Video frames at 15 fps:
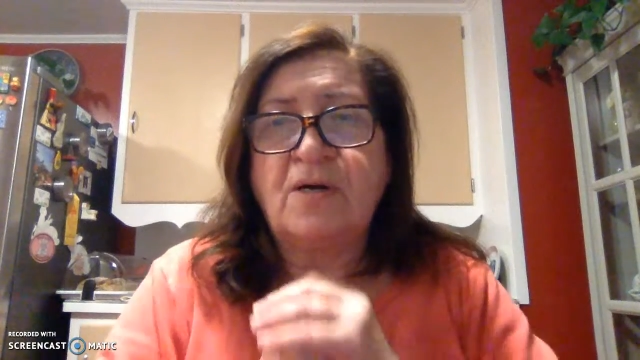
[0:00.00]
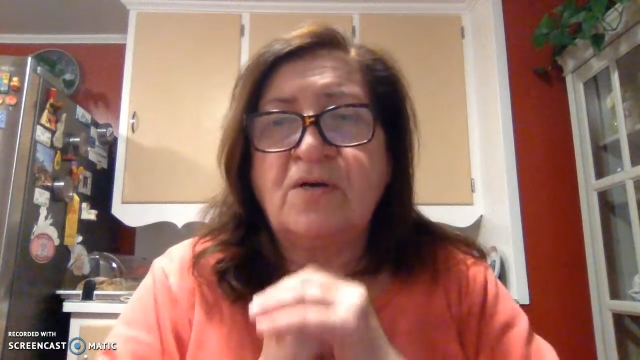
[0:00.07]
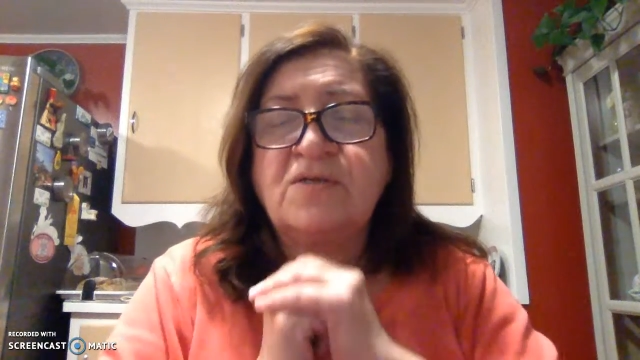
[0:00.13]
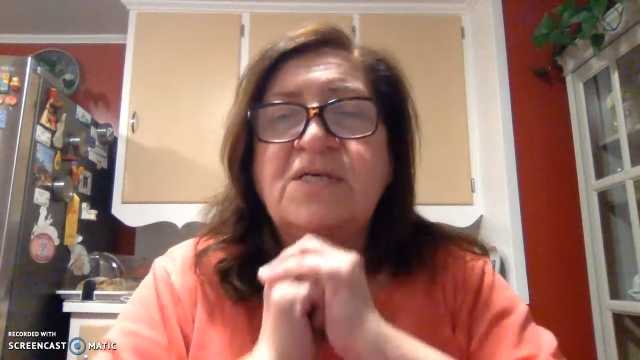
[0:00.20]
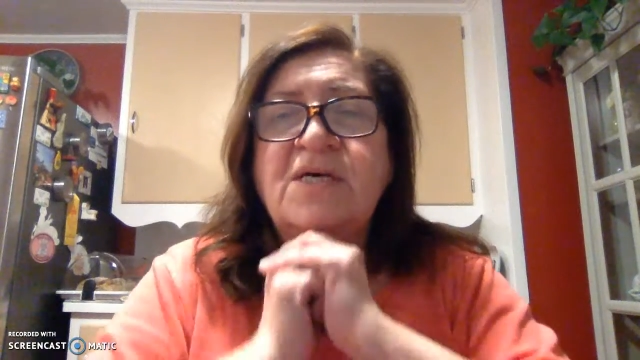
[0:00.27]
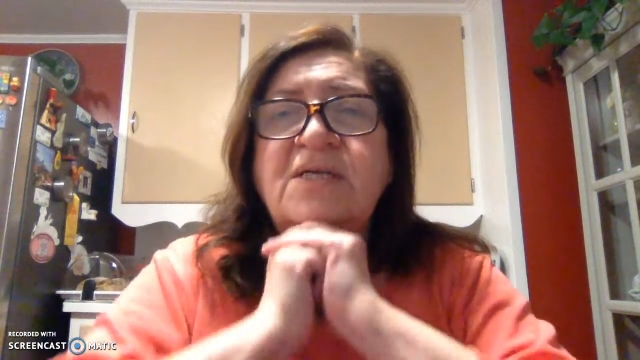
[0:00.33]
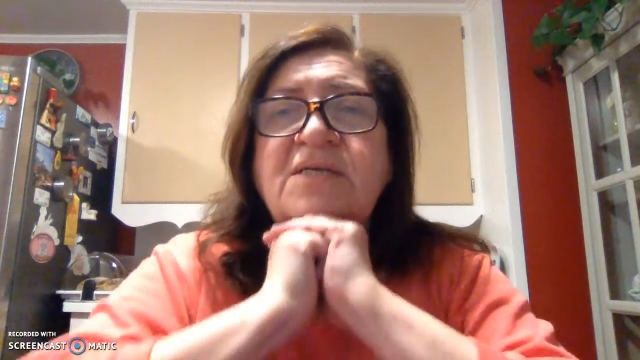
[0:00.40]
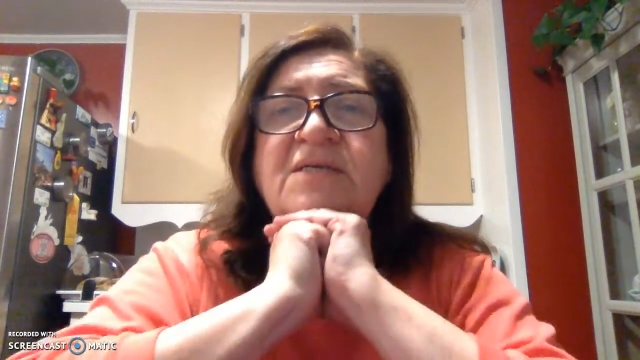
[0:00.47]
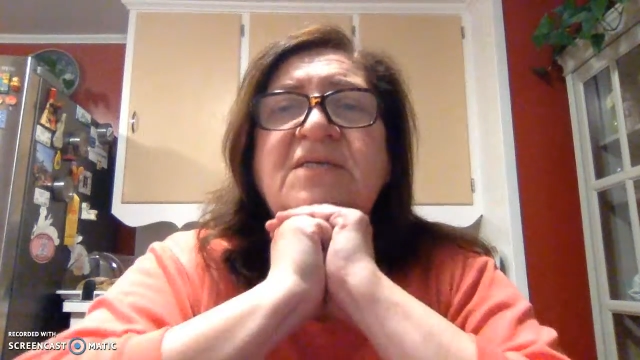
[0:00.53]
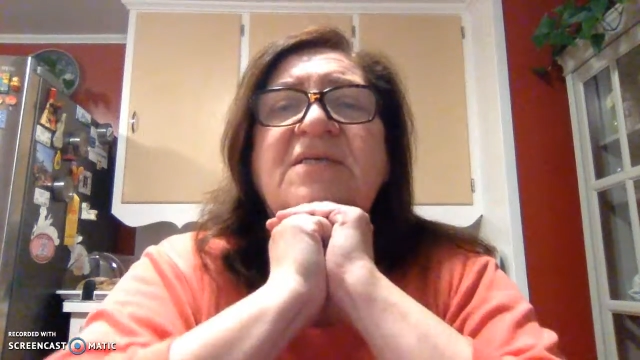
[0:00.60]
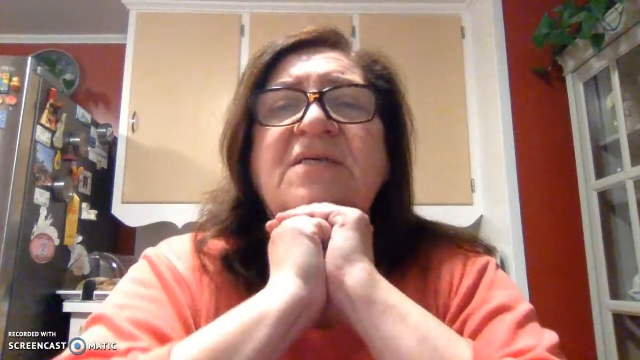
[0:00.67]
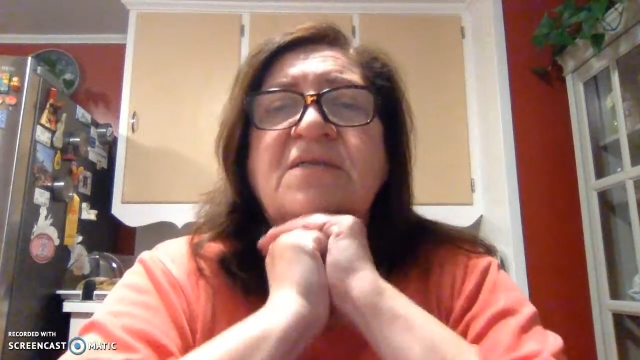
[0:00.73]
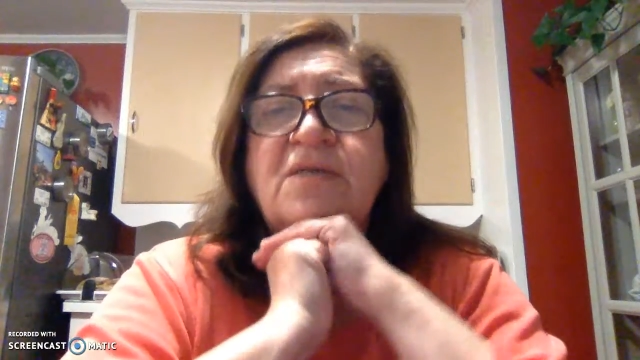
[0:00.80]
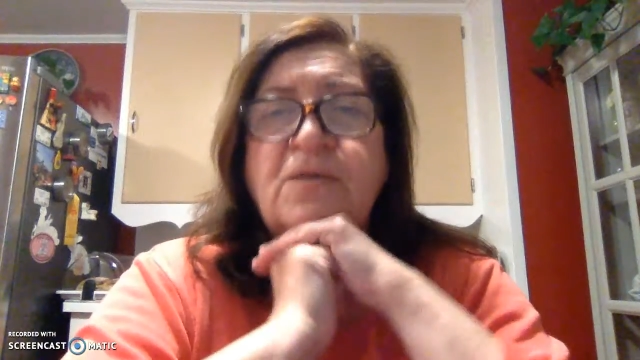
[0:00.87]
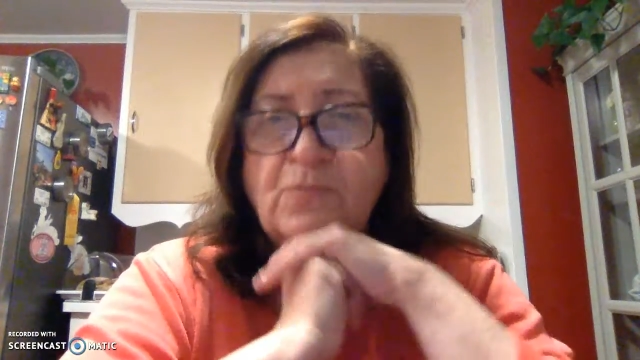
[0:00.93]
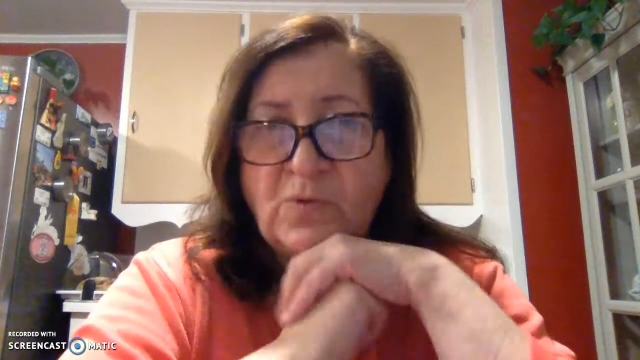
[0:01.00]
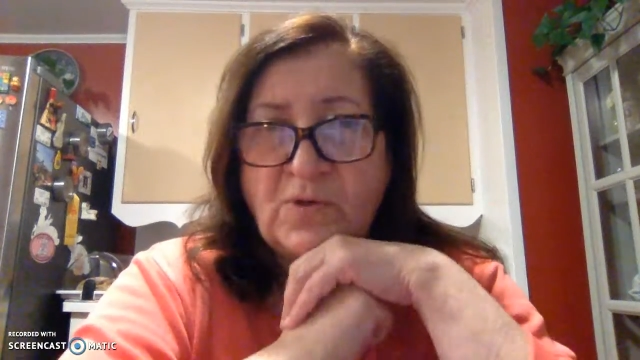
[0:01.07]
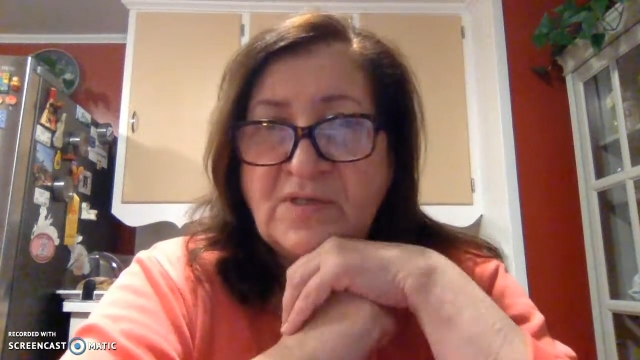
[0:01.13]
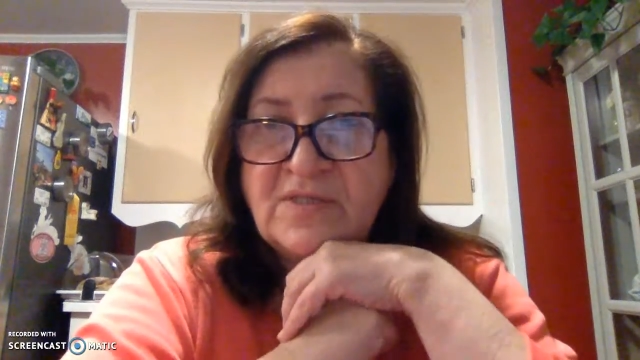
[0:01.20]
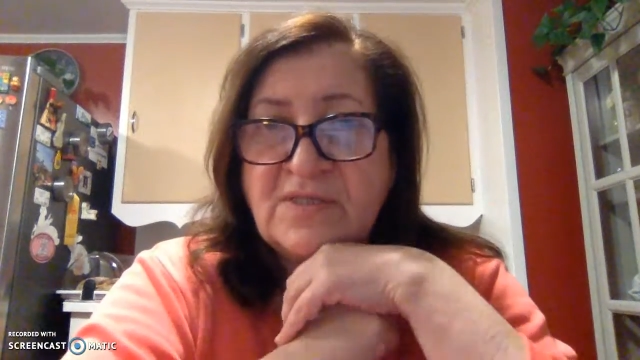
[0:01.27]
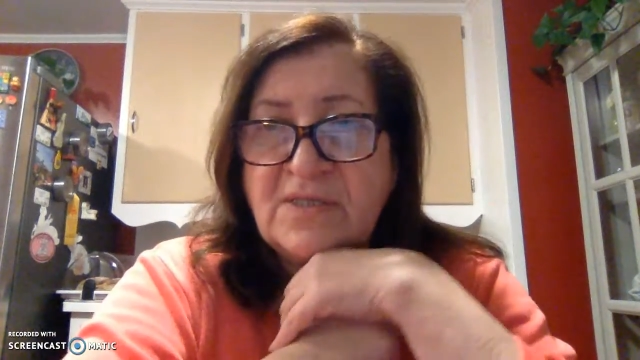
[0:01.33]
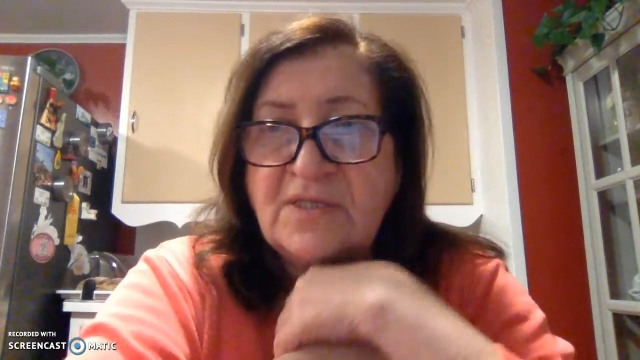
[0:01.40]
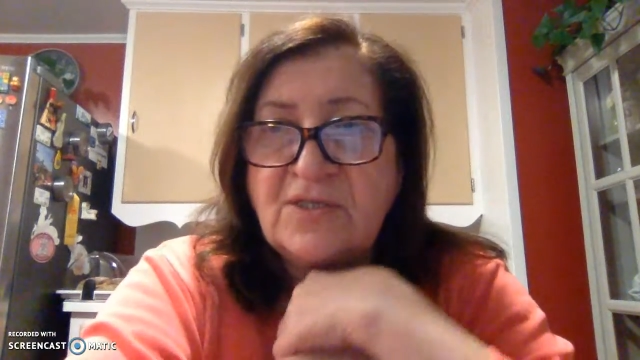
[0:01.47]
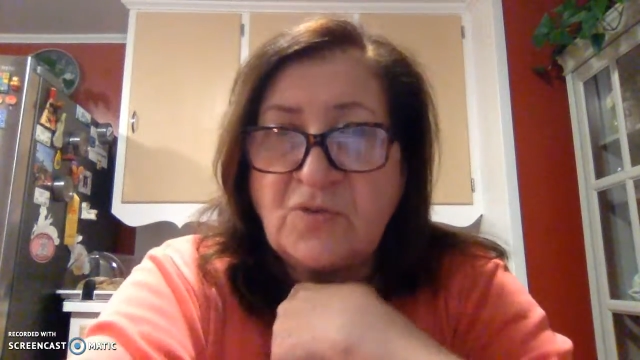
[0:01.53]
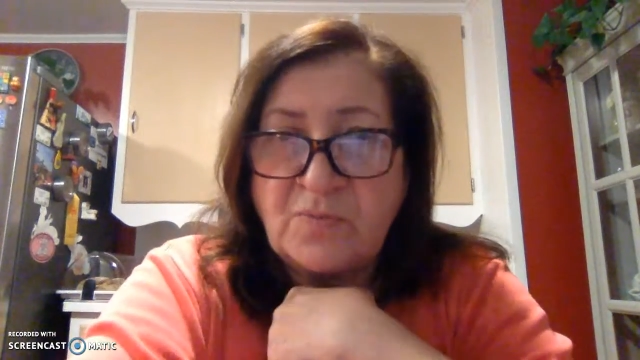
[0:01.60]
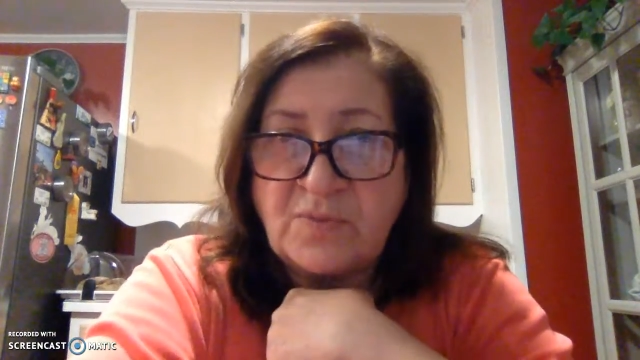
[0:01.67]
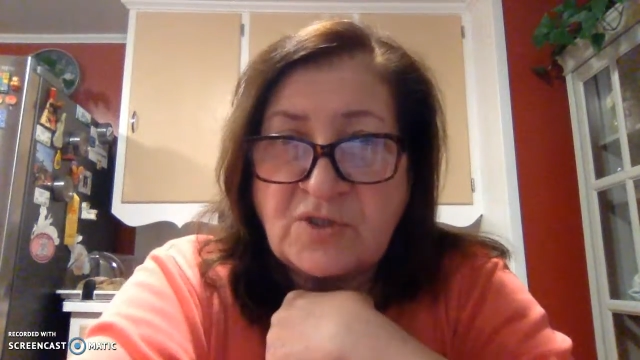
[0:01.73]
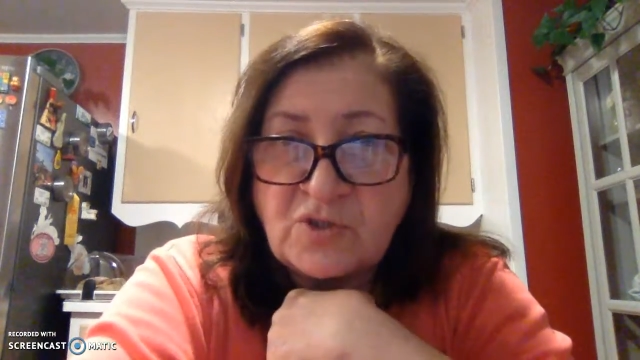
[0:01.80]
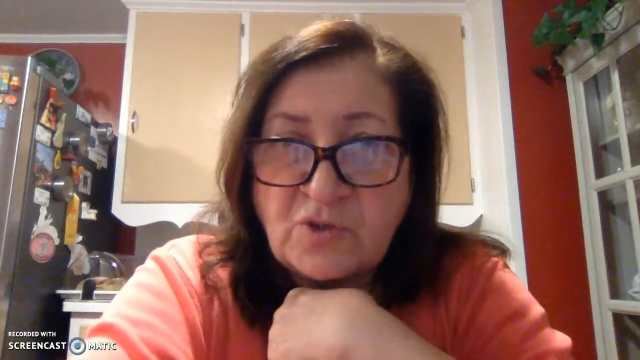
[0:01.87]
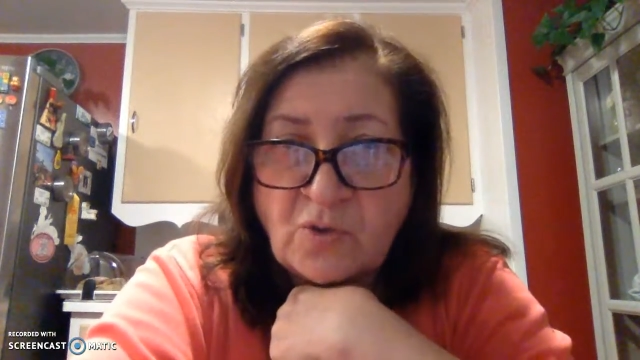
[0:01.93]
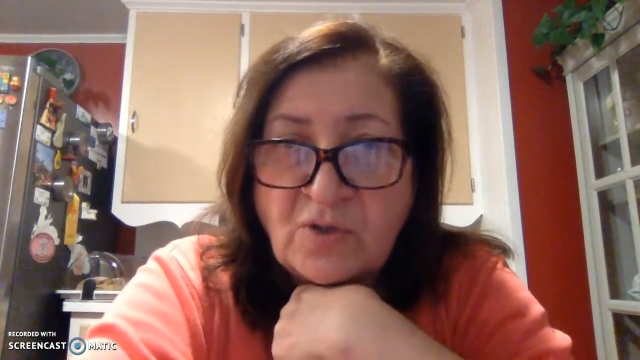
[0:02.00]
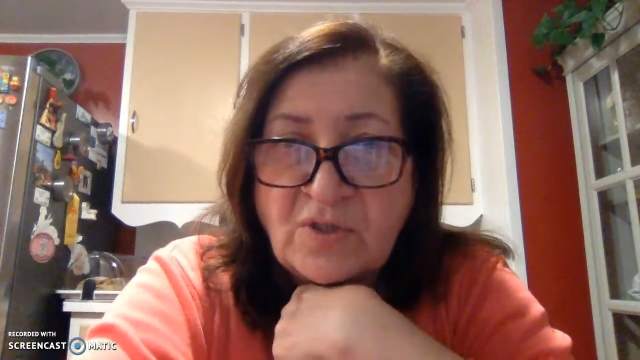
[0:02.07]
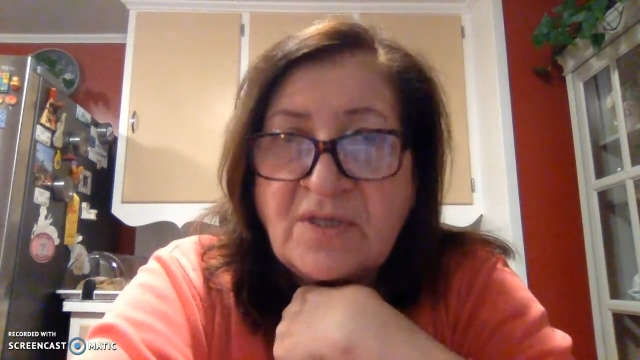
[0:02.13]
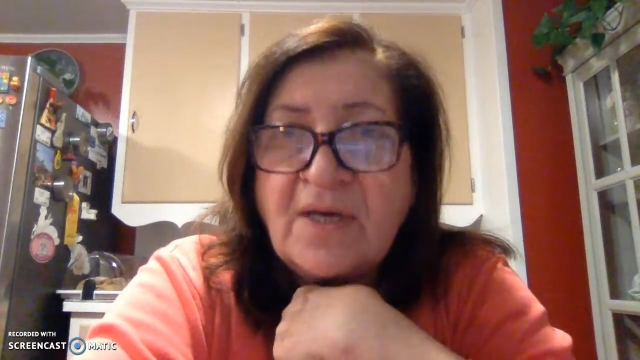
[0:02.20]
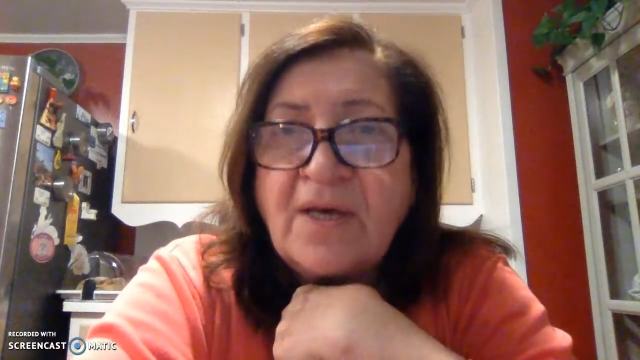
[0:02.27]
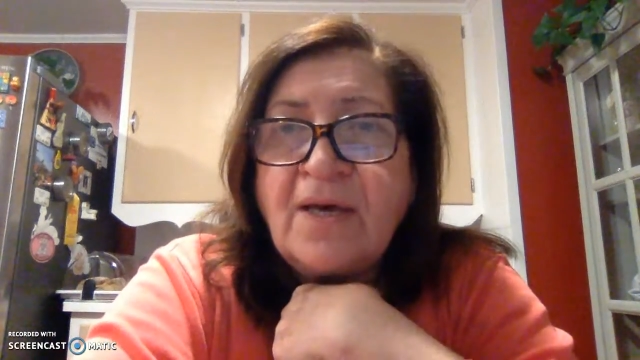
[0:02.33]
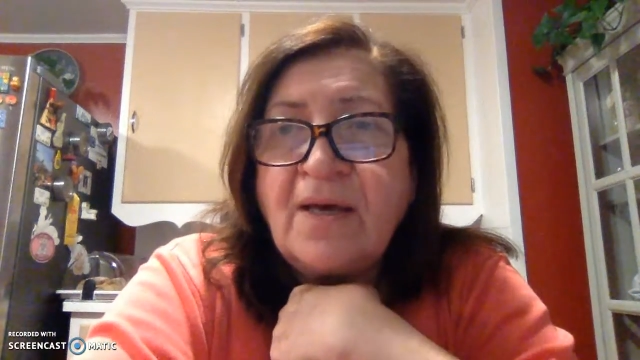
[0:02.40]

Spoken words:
Our sentences and words need to be short